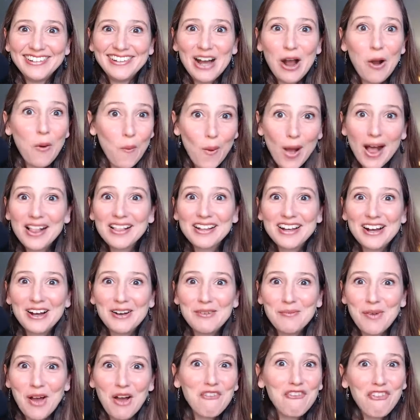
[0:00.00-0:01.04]

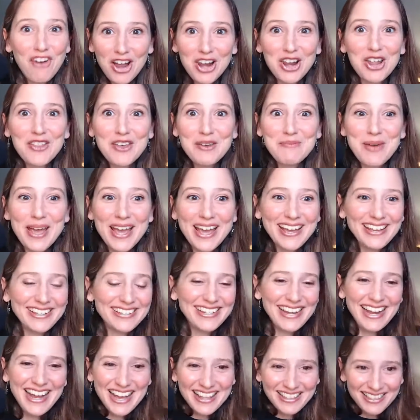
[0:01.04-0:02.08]
Welcome. Follow the page.
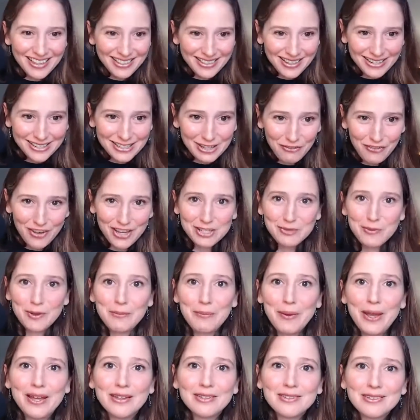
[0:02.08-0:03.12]
And then there's a Facebook
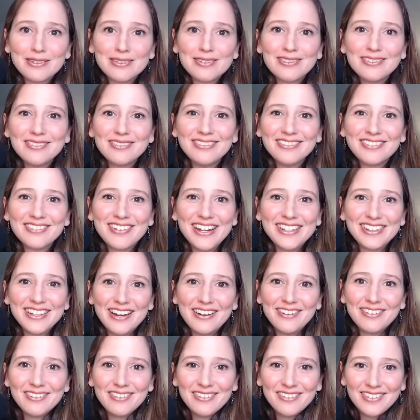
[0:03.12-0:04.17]
page right
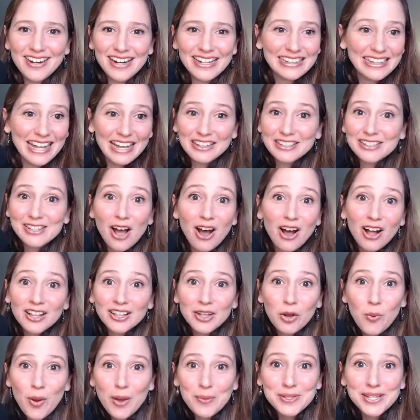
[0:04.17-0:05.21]
there, right? That's all
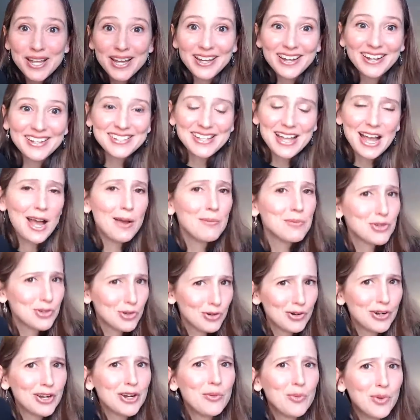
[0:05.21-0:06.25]
the website is. I'm
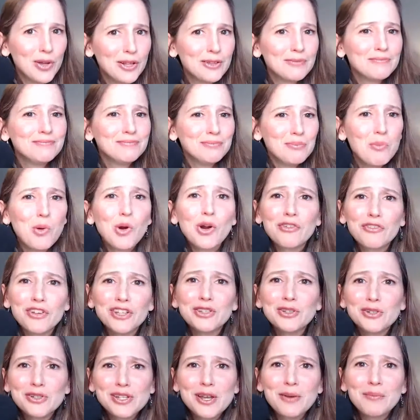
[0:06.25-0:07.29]
sure it will morph
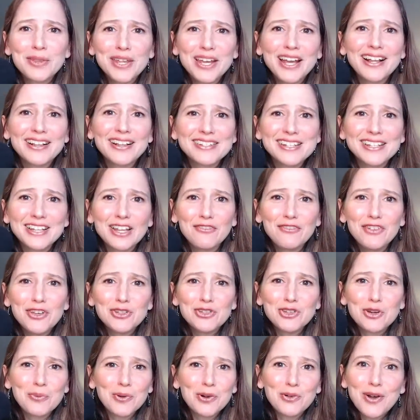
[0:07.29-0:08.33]
into something else in the
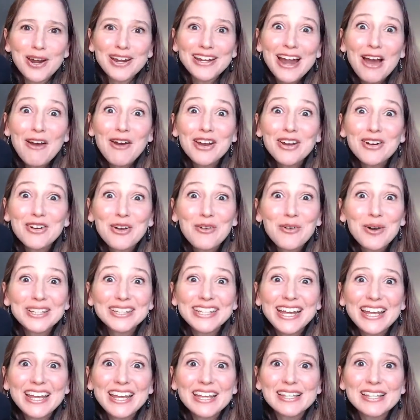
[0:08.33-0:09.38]
future, but right now I don't know what
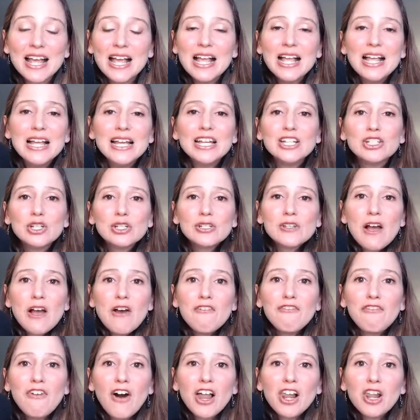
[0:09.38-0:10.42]
that is. It's just
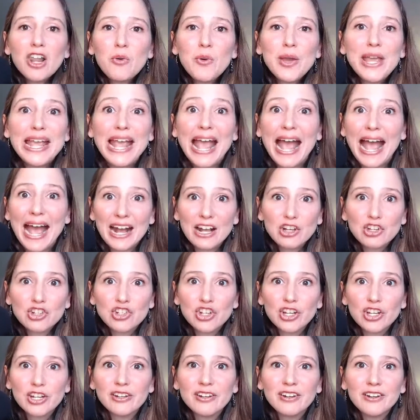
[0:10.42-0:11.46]
following
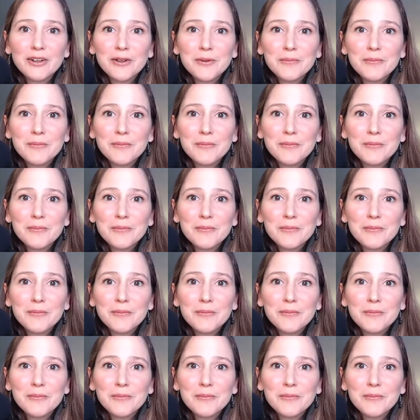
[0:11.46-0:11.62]
action.